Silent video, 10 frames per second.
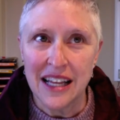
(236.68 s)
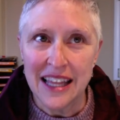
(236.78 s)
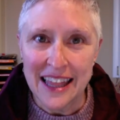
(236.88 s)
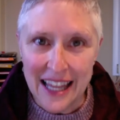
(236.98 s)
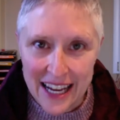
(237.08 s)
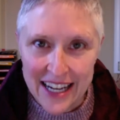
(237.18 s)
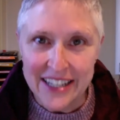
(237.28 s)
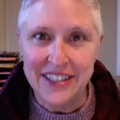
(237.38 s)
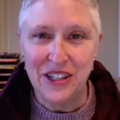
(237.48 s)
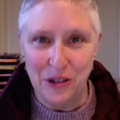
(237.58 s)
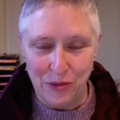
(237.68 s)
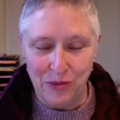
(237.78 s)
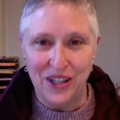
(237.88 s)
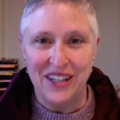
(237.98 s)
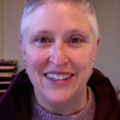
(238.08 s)
like to
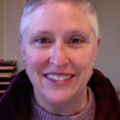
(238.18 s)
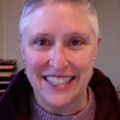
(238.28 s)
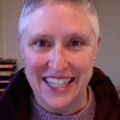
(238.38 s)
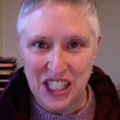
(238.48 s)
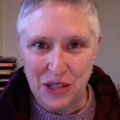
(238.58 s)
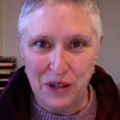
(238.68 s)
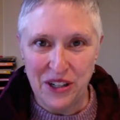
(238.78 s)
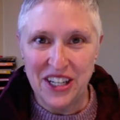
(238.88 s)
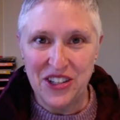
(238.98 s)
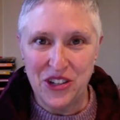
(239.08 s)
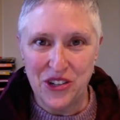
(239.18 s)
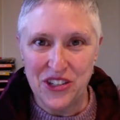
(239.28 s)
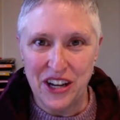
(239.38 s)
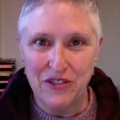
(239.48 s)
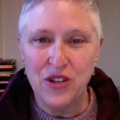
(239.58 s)
experience
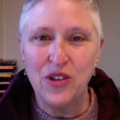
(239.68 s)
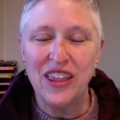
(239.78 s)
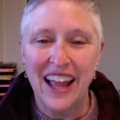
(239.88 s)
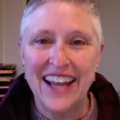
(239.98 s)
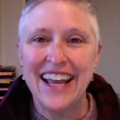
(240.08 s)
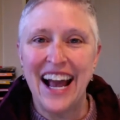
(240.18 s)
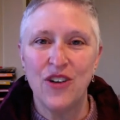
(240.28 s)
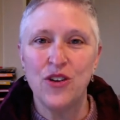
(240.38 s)
yourself? Do you like how